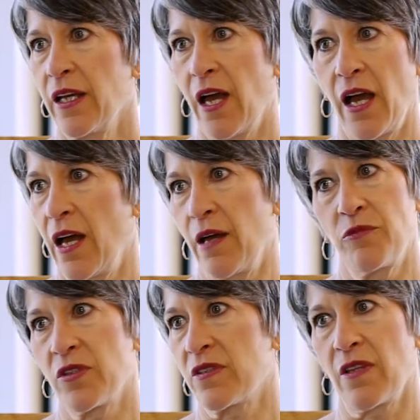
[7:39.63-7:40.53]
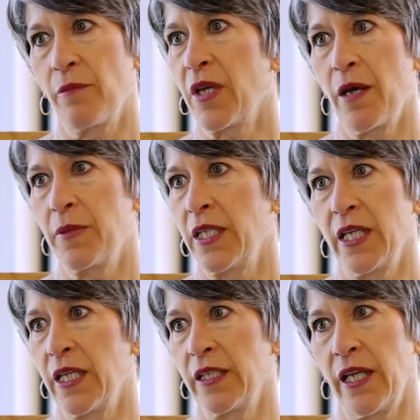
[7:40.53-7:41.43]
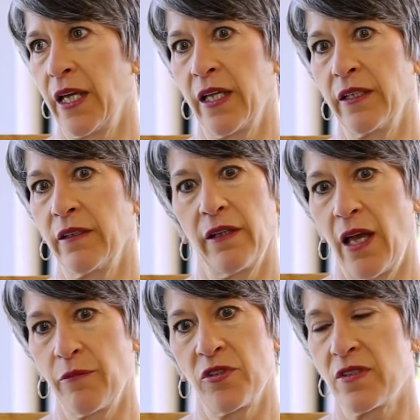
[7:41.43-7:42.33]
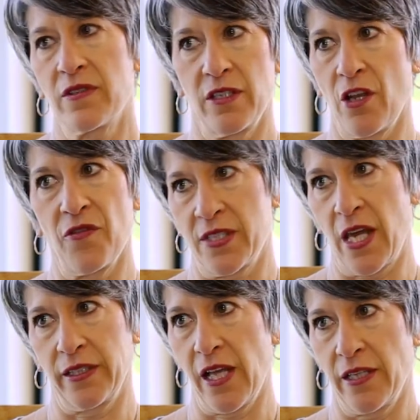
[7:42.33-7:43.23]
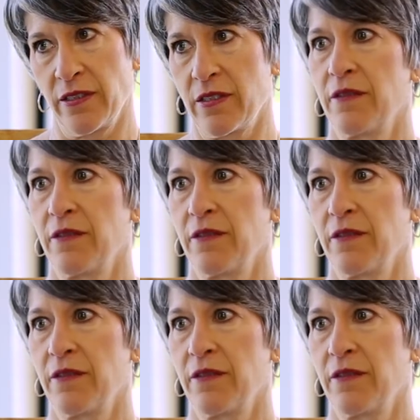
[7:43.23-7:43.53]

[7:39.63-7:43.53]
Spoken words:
I'm coming in and I'm just sitting on the sidelines.